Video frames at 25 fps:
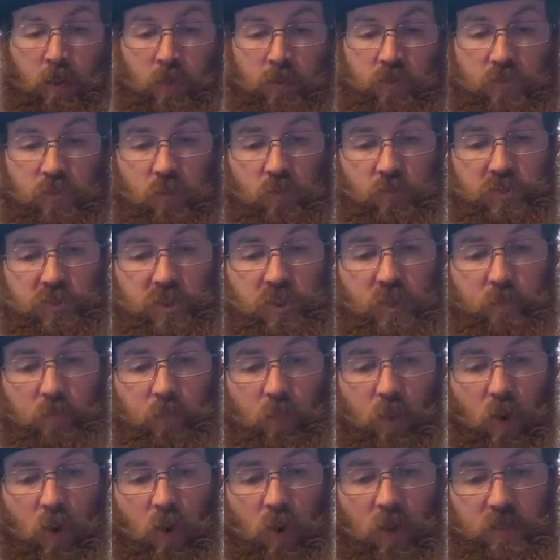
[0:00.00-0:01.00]
So she
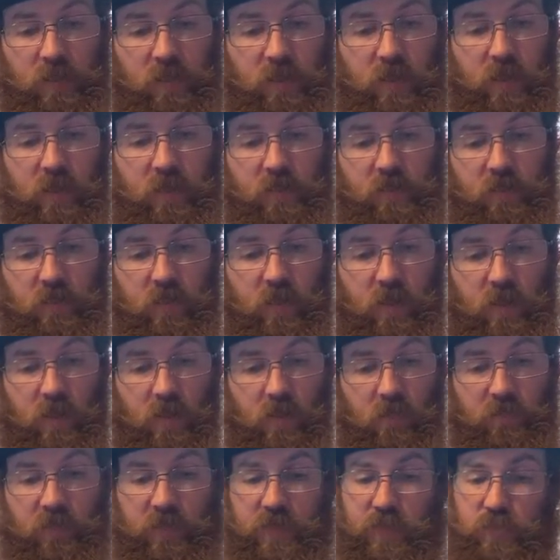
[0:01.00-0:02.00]
bought
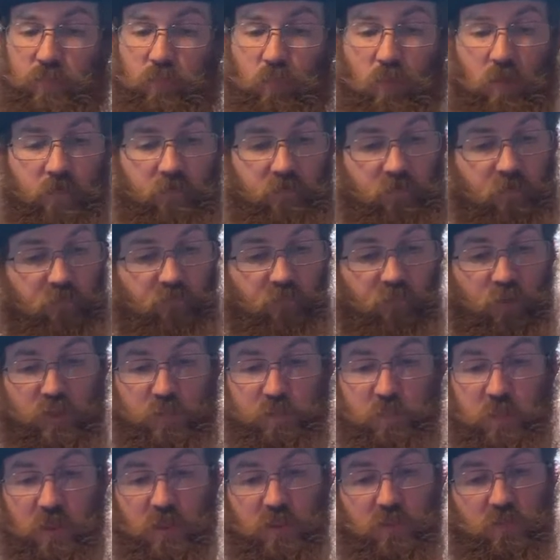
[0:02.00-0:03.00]
this one. The
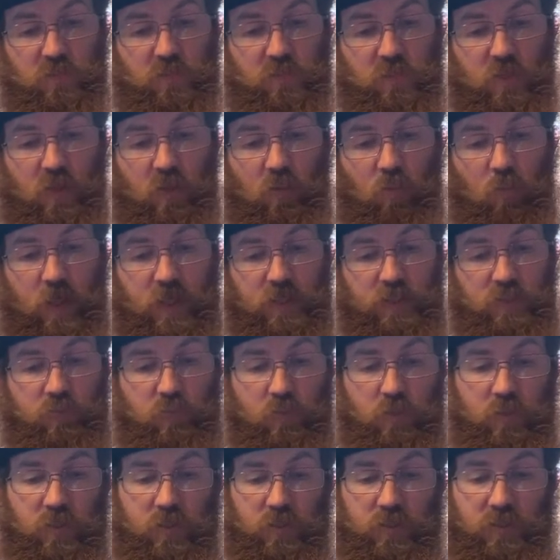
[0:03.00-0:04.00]
first piece was a
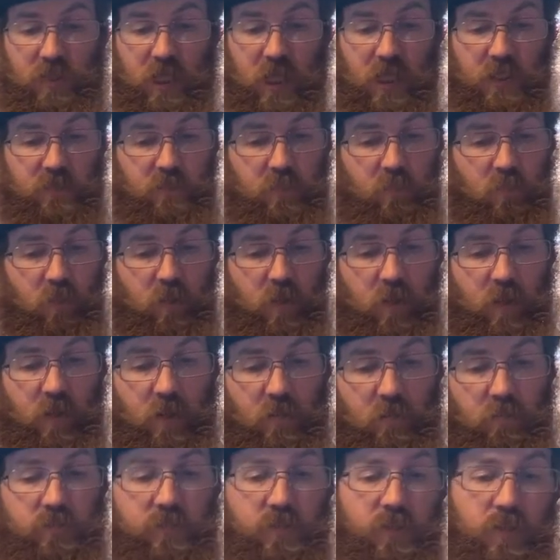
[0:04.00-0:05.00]
Wedgwood
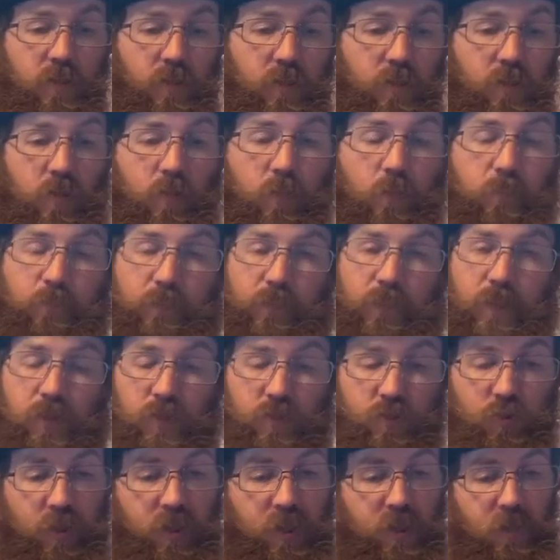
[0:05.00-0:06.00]
Jasperware. It was a little
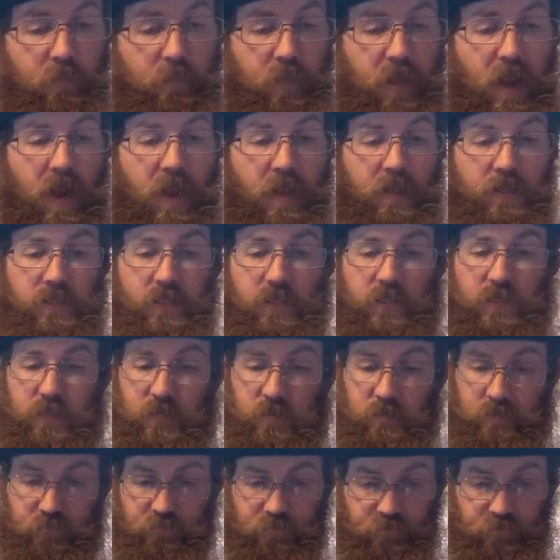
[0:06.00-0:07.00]
trinket box,